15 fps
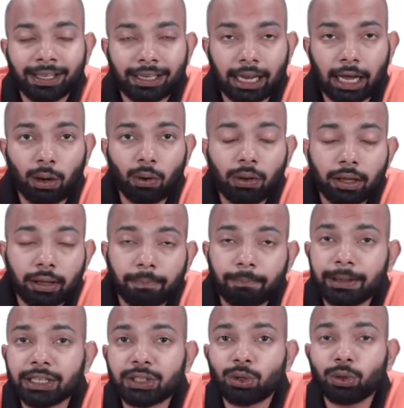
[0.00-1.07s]
Now,
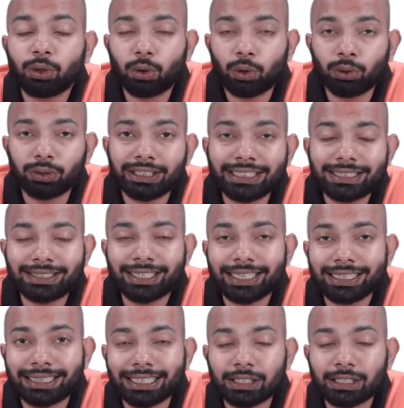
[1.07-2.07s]
based on all these three things,